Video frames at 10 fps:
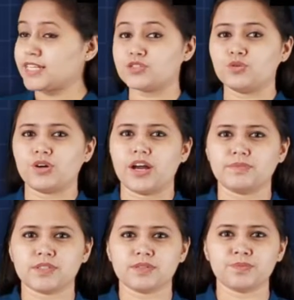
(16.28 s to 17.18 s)

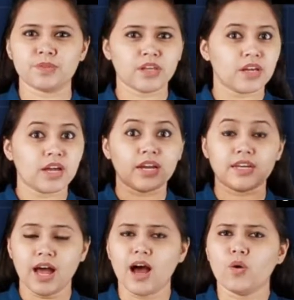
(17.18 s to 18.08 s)
histograms.
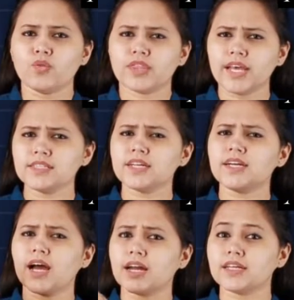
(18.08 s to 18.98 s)
Now there is
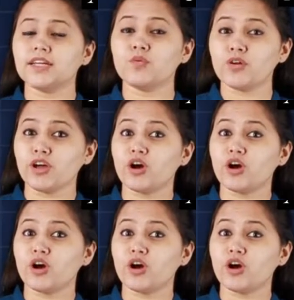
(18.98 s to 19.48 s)
yet another way